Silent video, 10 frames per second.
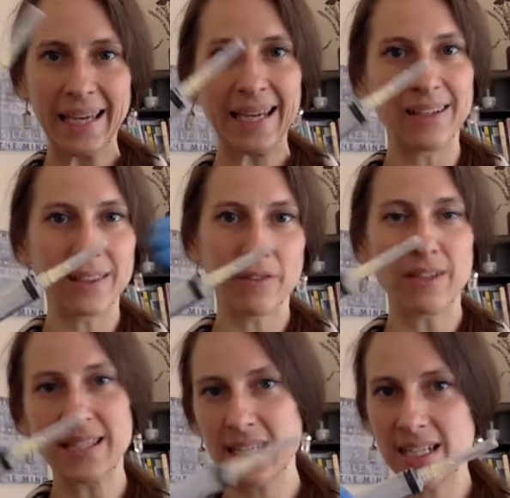in the
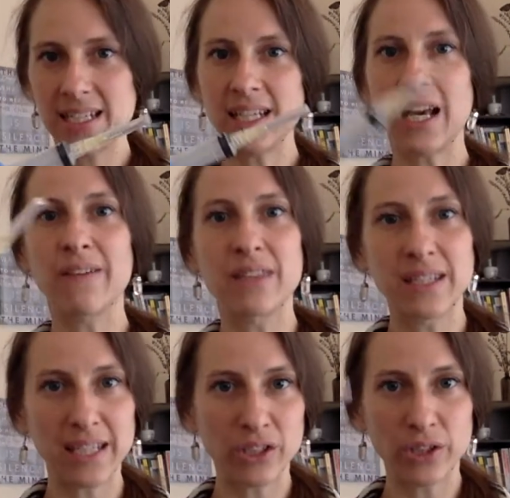vicinity of the
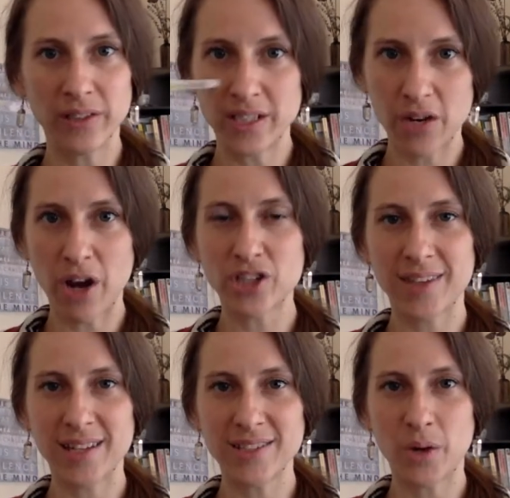needle in the direction
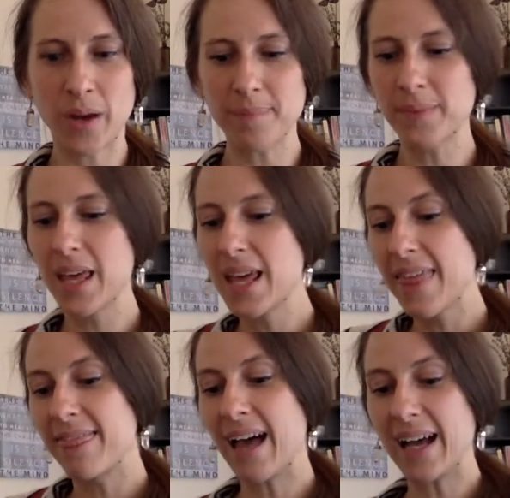that it's going.
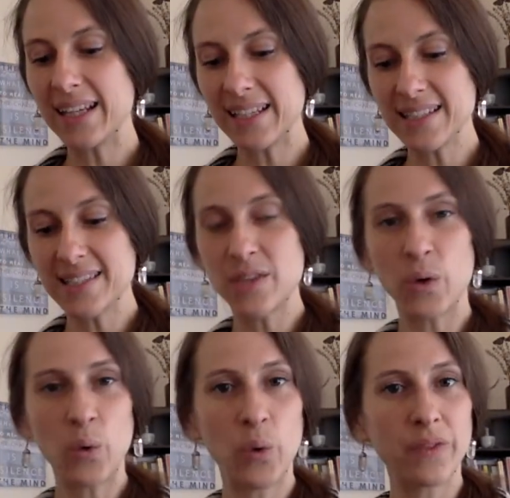That is the
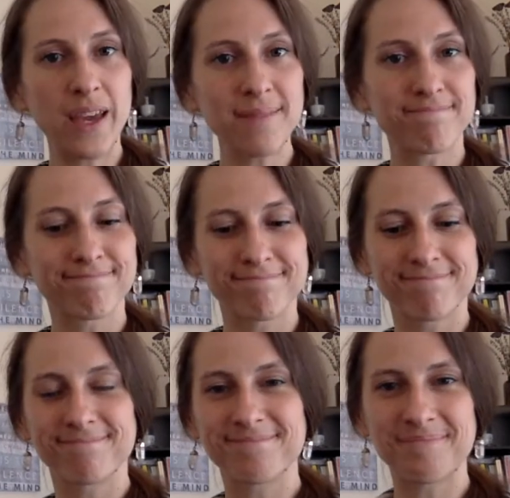whole thing.
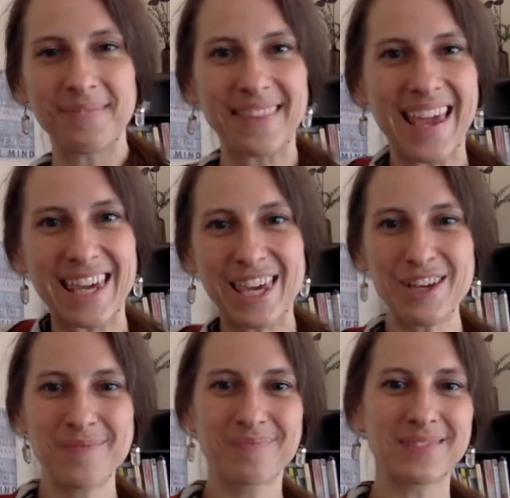Thank
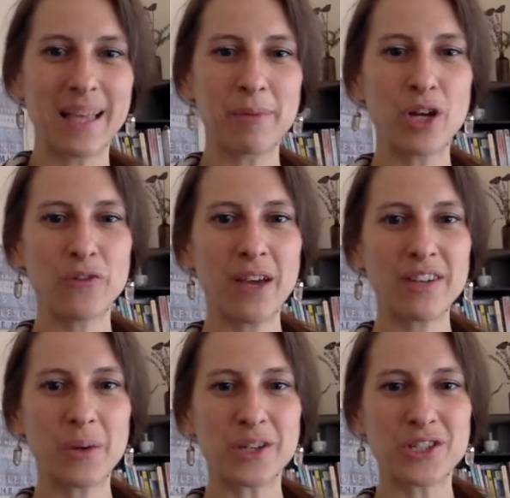you. Let me know if you have
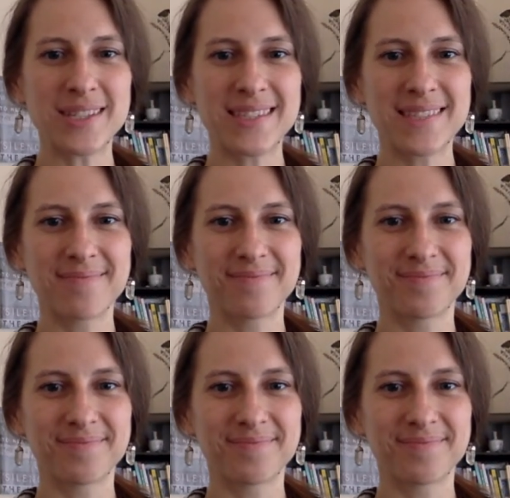any questions.